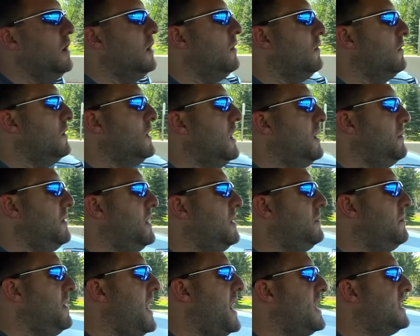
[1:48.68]
Well, I'm
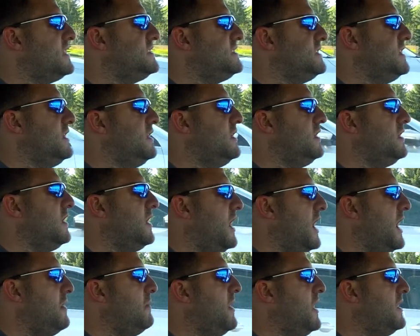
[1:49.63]
in Madison,
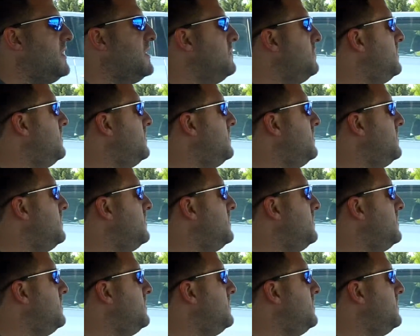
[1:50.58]
I'm on the